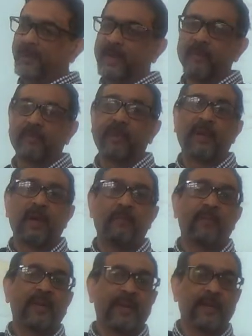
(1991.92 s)
gram
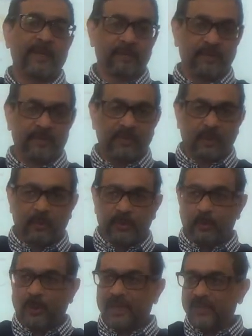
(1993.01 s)
negative. So which
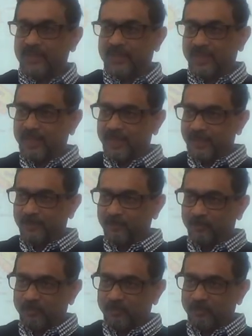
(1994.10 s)
one is thinner?